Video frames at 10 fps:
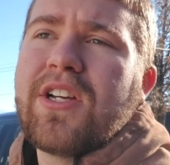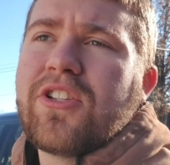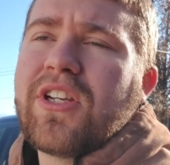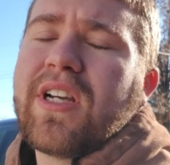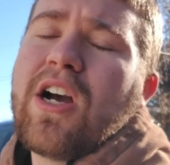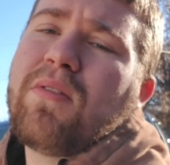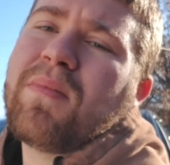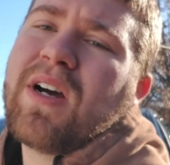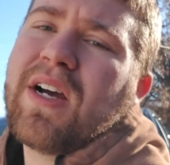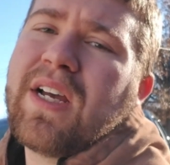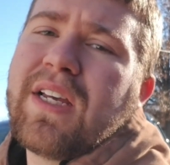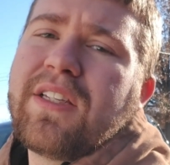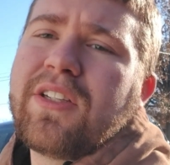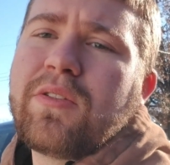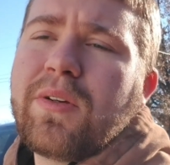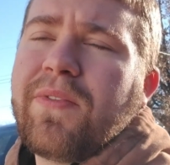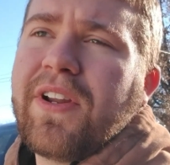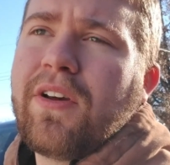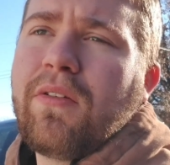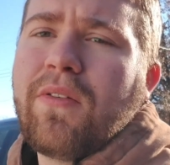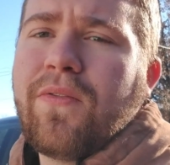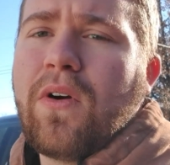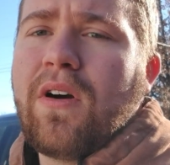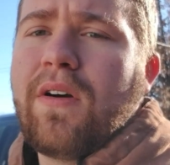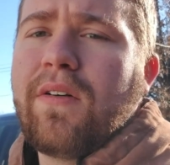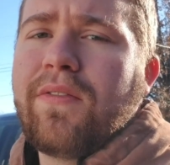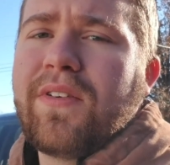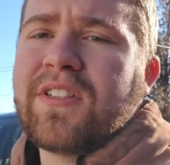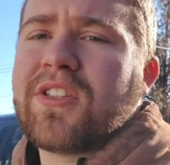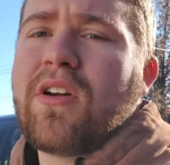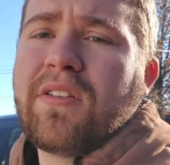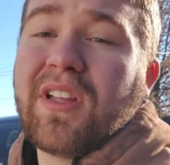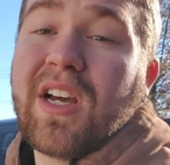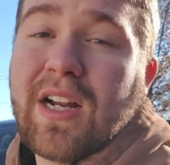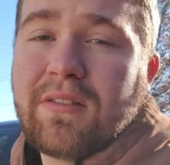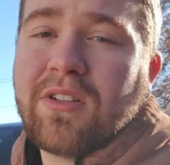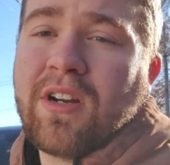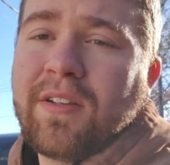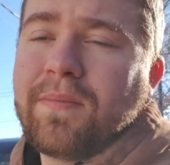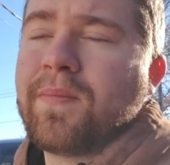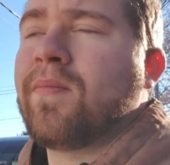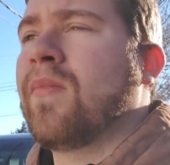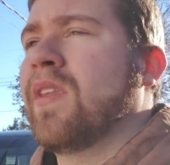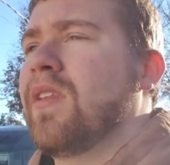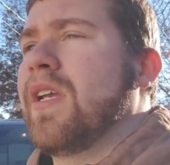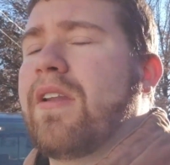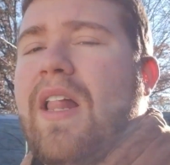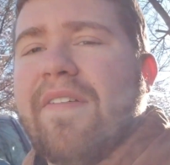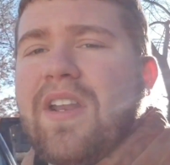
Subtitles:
check out my YouTube video of installing the cutouts on it. It'll have an